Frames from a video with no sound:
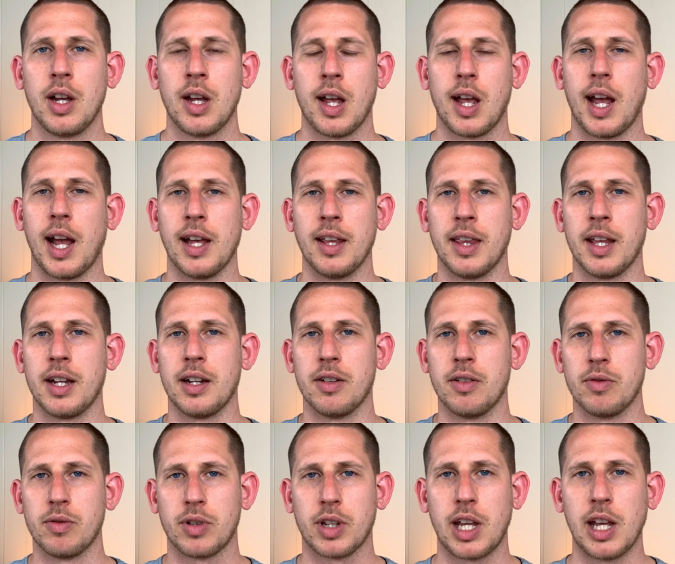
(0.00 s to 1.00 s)
and then
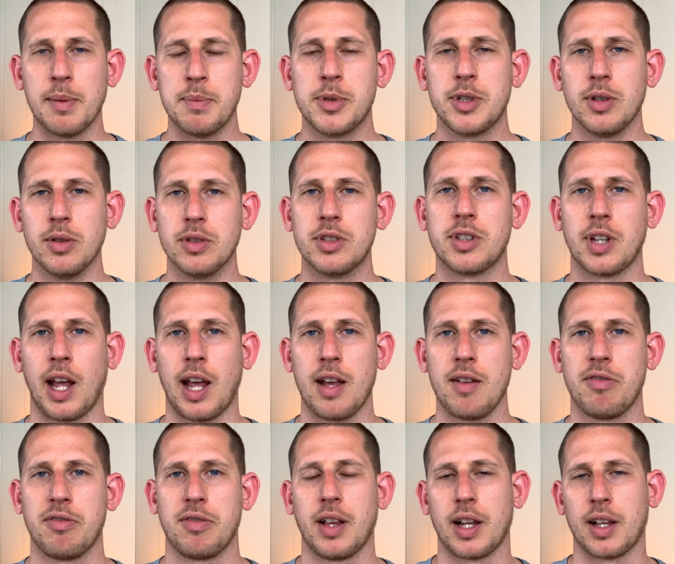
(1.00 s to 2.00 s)
keeps you
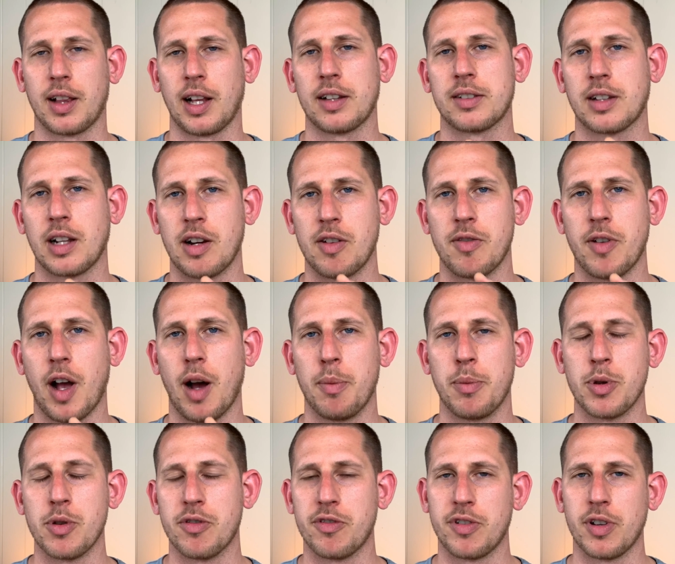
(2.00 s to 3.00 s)
safe. Like that's going to help
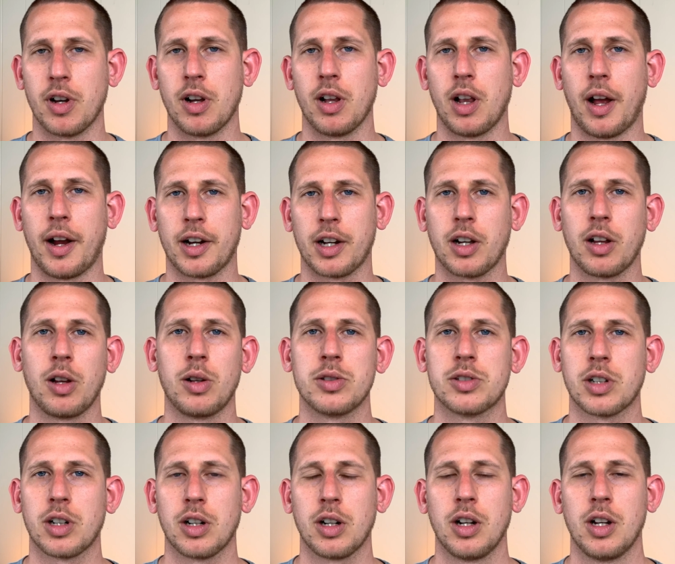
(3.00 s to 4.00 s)
you feel a lot
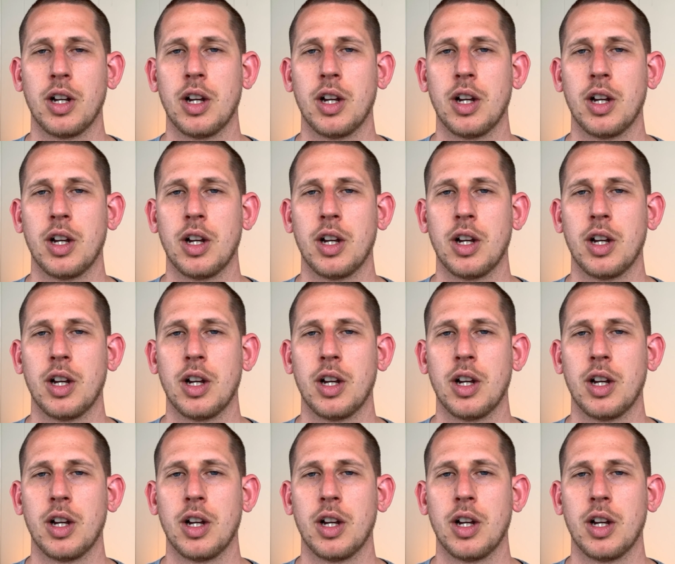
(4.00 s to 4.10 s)
closer.